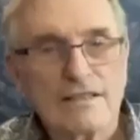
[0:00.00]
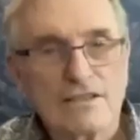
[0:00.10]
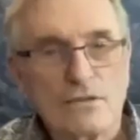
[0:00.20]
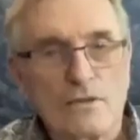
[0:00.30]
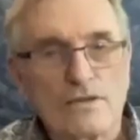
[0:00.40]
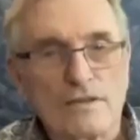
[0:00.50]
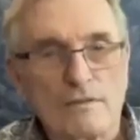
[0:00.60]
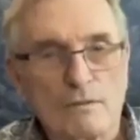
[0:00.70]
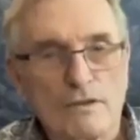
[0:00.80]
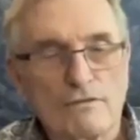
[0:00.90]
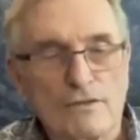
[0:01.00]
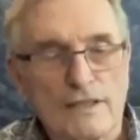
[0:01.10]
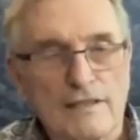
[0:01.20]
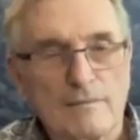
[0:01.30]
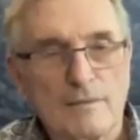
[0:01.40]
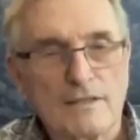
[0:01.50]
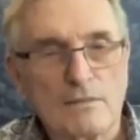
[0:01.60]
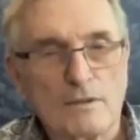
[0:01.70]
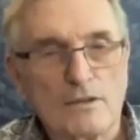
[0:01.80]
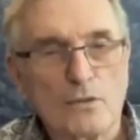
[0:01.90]
source of real freedom, is
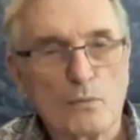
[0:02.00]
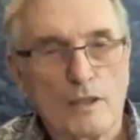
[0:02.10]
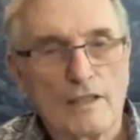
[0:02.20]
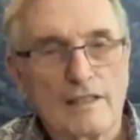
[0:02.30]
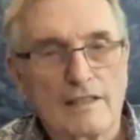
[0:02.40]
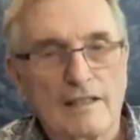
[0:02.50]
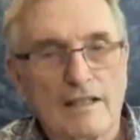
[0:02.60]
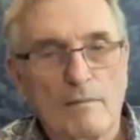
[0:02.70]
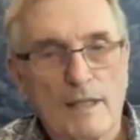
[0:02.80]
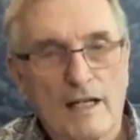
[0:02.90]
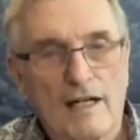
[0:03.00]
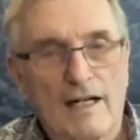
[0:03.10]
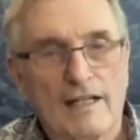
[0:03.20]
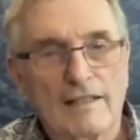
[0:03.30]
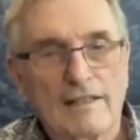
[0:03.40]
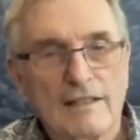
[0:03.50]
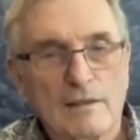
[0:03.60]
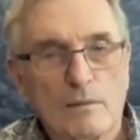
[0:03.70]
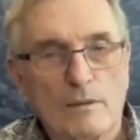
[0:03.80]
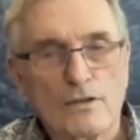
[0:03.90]
when you're willing to go beyond
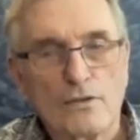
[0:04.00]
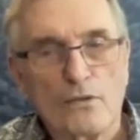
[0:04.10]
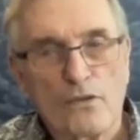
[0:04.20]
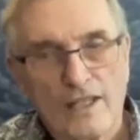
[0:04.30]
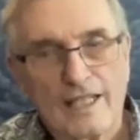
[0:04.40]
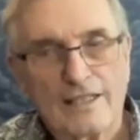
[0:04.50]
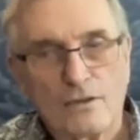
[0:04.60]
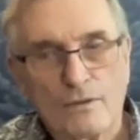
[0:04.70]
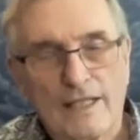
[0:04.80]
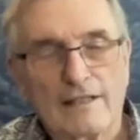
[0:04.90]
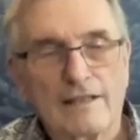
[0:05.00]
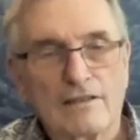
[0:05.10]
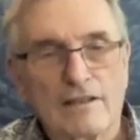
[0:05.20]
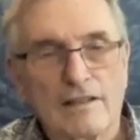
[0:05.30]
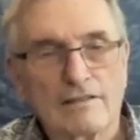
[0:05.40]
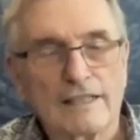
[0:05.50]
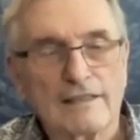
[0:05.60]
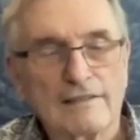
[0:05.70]
what you think you cannot tolerate.